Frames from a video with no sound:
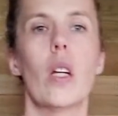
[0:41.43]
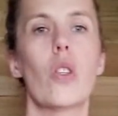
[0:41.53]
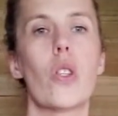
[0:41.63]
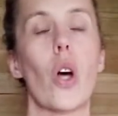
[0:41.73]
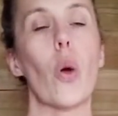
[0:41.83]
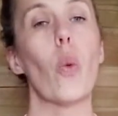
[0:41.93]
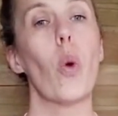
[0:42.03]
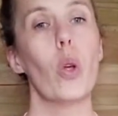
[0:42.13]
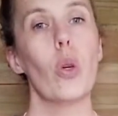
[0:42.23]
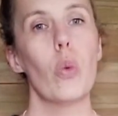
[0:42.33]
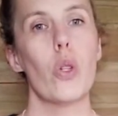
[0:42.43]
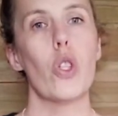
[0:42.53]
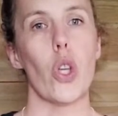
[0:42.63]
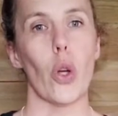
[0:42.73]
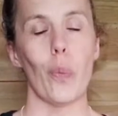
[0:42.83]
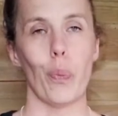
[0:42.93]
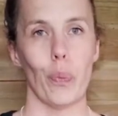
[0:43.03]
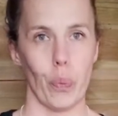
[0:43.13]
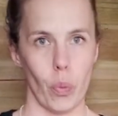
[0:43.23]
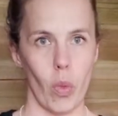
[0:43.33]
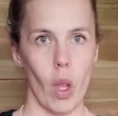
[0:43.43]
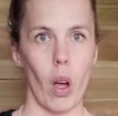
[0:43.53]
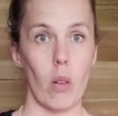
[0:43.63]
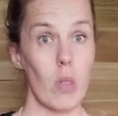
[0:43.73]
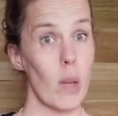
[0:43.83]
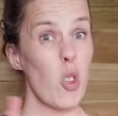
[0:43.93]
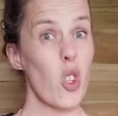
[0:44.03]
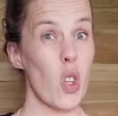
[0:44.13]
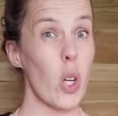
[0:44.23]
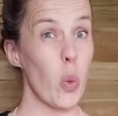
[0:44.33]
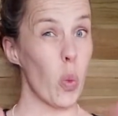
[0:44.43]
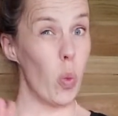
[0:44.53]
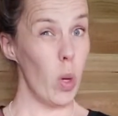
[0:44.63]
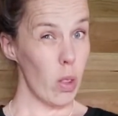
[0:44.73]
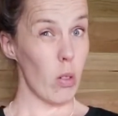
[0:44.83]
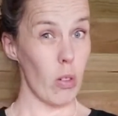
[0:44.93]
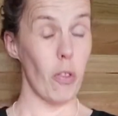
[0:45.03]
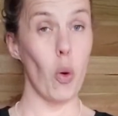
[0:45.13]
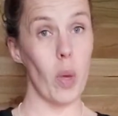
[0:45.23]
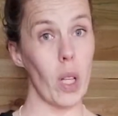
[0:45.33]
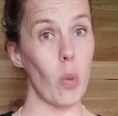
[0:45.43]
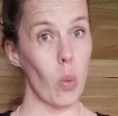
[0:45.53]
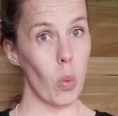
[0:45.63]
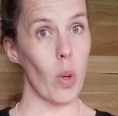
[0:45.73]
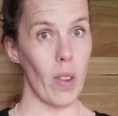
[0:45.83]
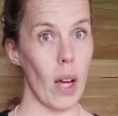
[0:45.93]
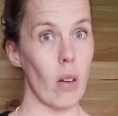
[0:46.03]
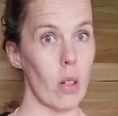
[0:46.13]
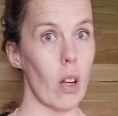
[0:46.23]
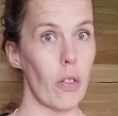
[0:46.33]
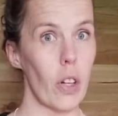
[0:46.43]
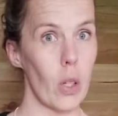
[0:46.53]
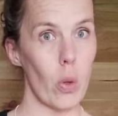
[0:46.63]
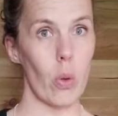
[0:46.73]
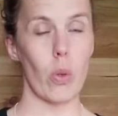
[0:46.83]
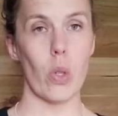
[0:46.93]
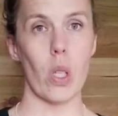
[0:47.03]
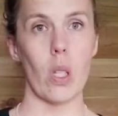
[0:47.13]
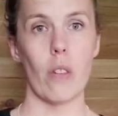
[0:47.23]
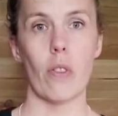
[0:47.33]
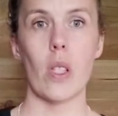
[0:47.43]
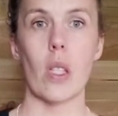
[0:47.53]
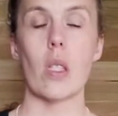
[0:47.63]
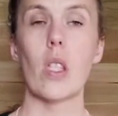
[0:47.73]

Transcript: So what you would do, I'll demonstrate with good form and then without, and hopefully you'll see the differences.